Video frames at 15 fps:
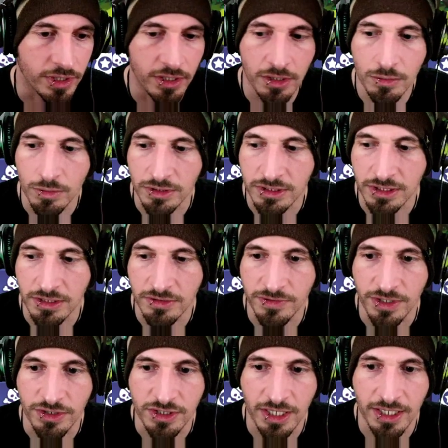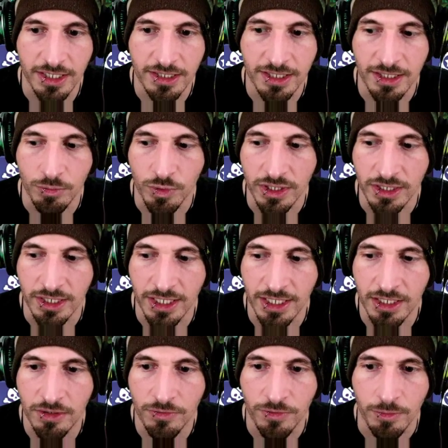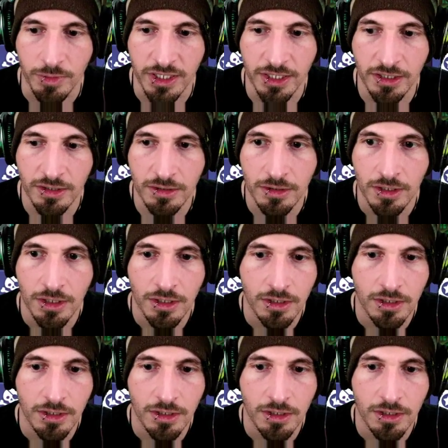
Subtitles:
here. We'll see if there's anything we need from here.